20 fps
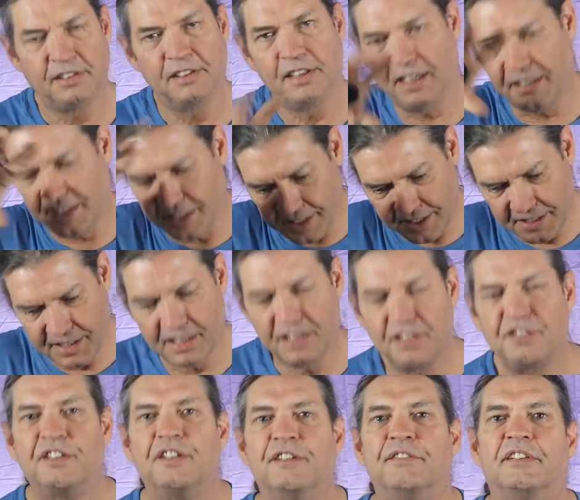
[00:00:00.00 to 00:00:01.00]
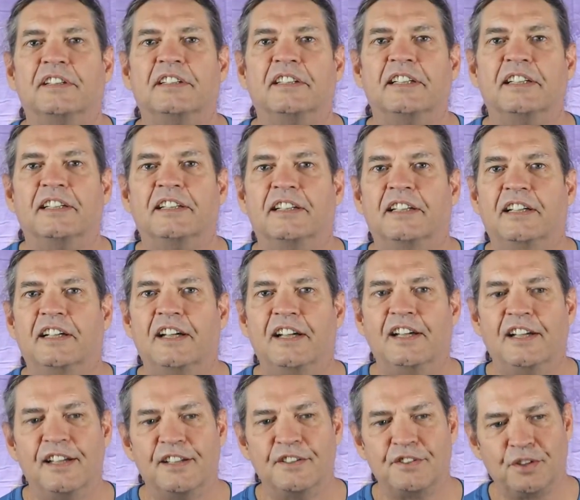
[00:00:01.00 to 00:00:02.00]
I did things differently.
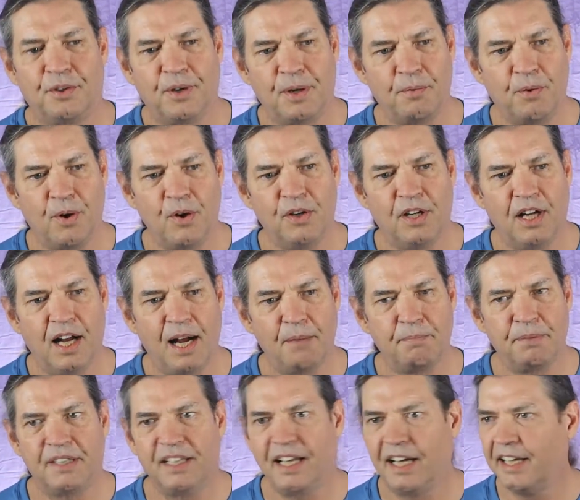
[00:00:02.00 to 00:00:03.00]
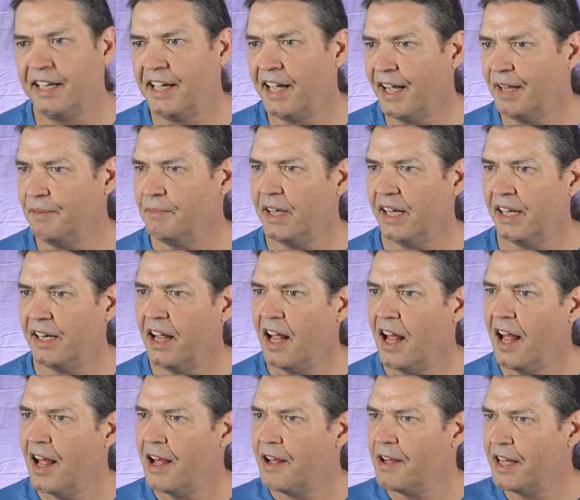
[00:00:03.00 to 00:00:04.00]
And so I woke up and then I came in
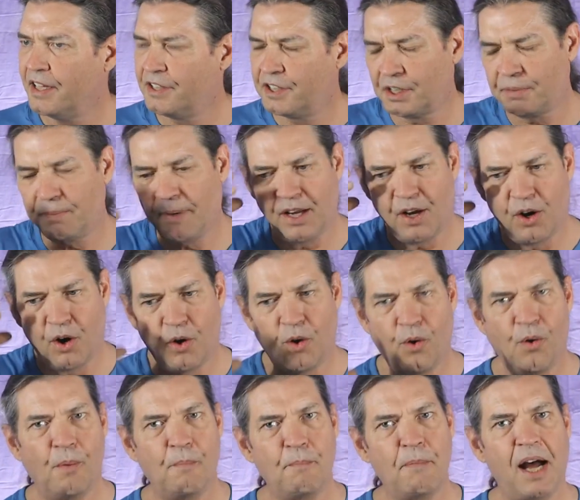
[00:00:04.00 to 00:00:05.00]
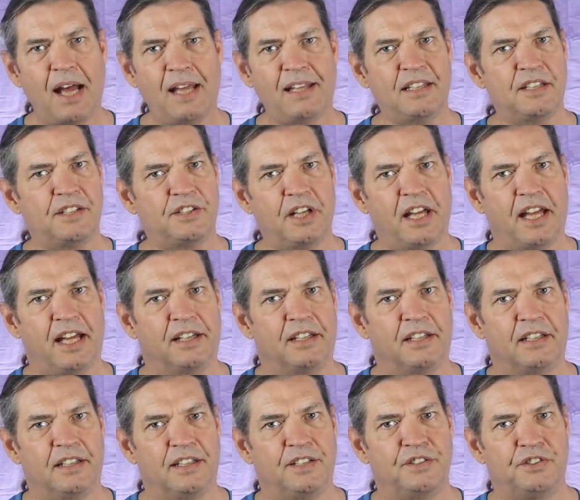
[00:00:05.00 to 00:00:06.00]
and just my whole mindset
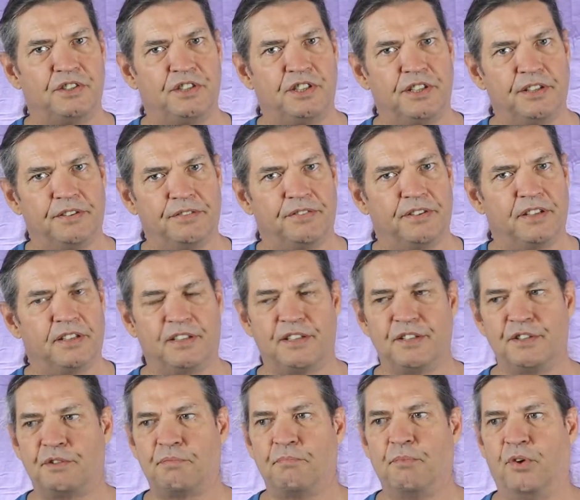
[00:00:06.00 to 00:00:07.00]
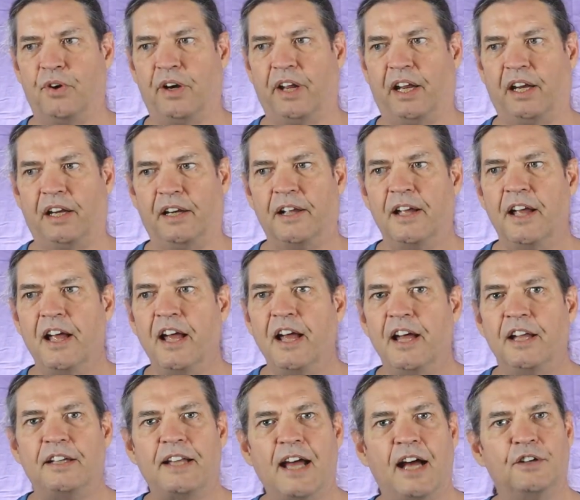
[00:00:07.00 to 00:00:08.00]
is different this morning.
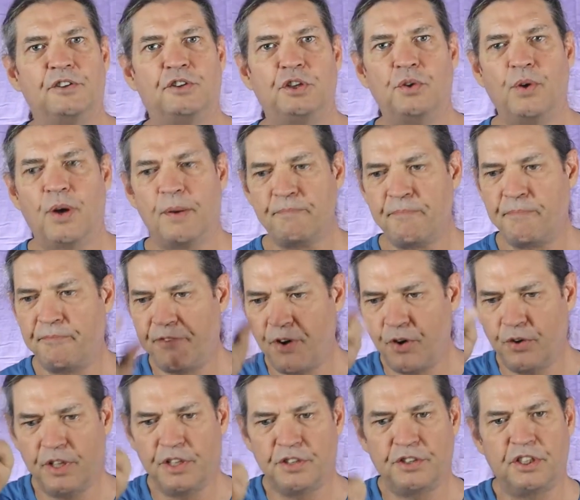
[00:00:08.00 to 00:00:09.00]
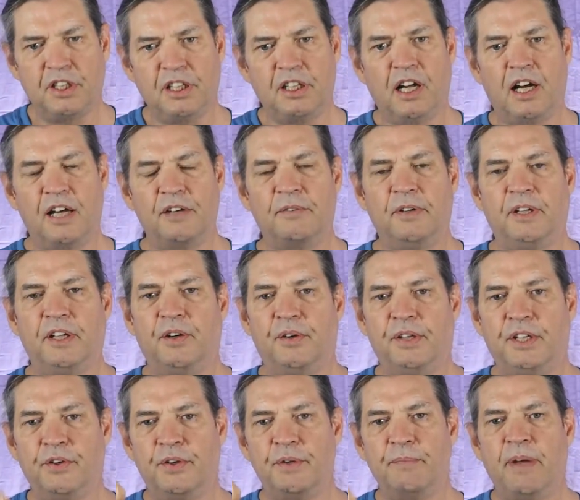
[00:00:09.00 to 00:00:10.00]
Down to I'm focusing on, you
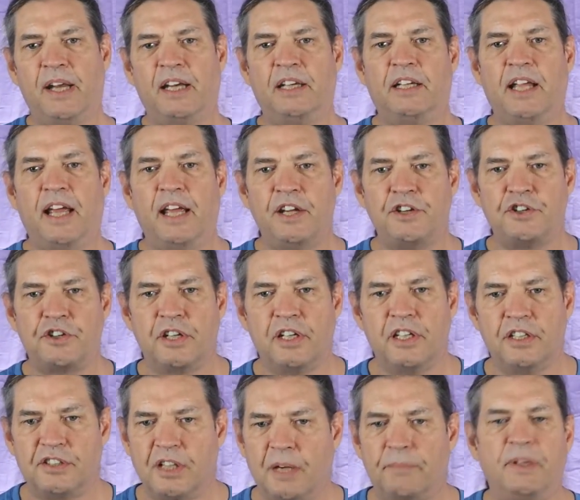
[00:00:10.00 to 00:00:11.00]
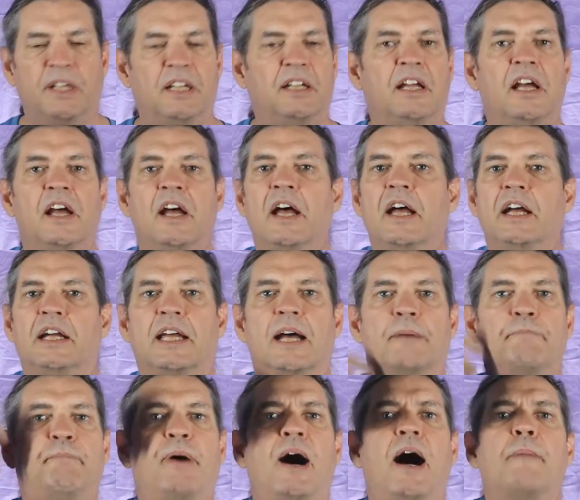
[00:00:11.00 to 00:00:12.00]
know, during meditation and something
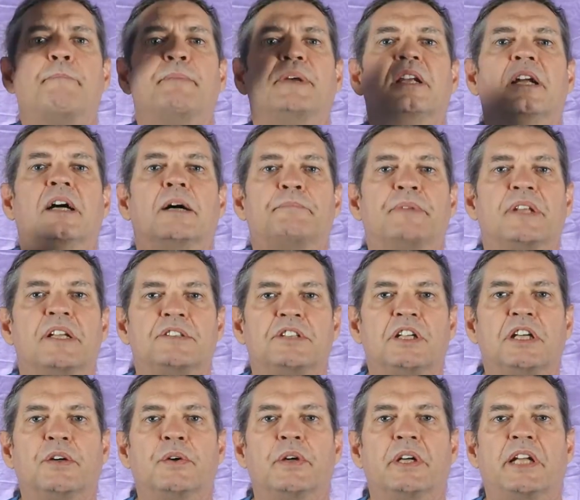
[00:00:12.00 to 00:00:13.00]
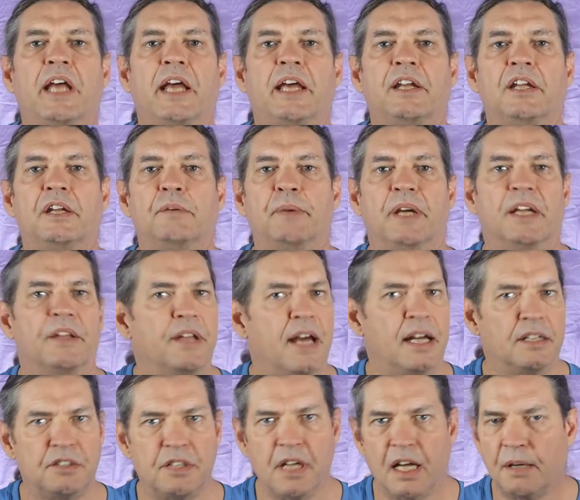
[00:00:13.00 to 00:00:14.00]
kept popping up that's irritating me. And
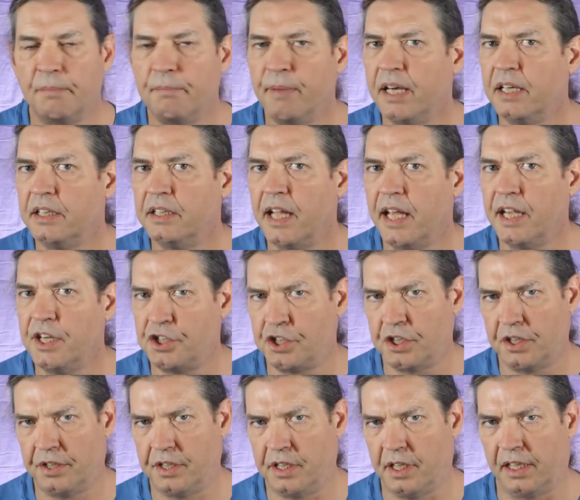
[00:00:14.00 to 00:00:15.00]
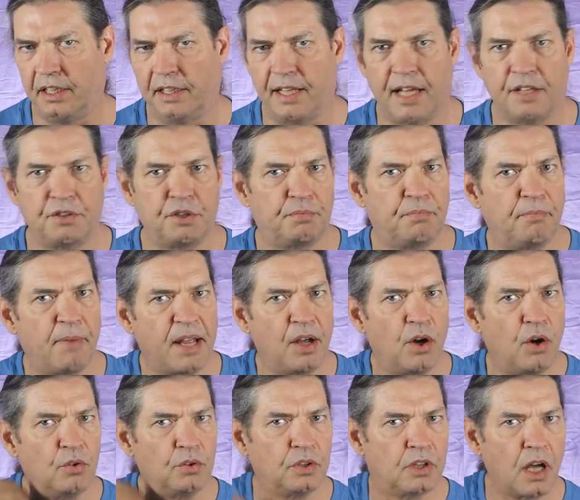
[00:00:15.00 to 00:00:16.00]
that's not a meditation thing. That's my
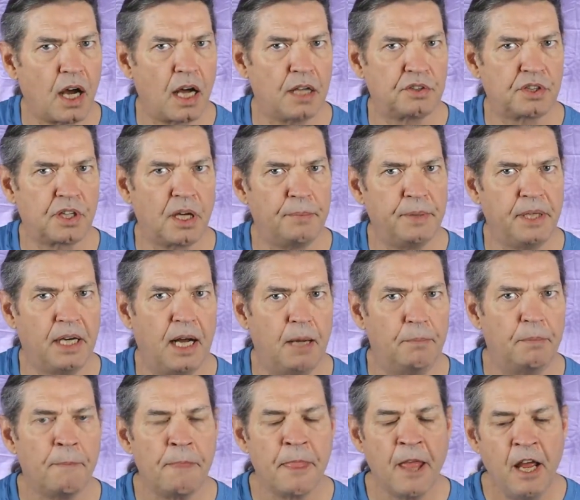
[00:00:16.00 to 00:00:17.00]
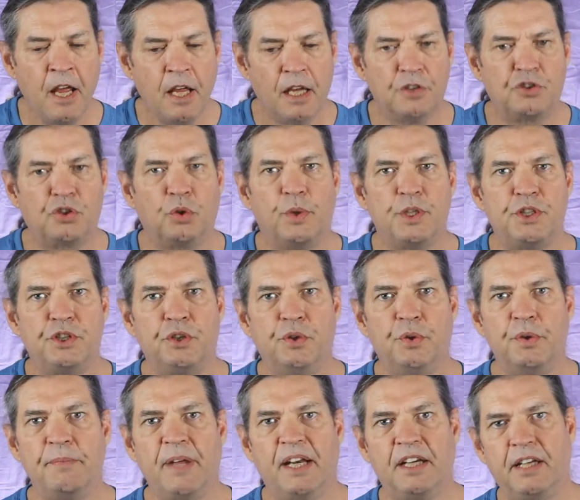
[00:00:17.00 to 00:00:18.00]
own thoughts coming up. And so what you
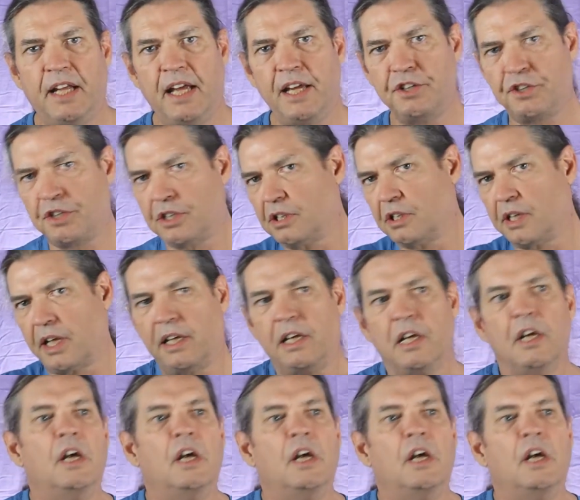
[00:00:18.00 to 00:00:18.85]
do in meditation is like,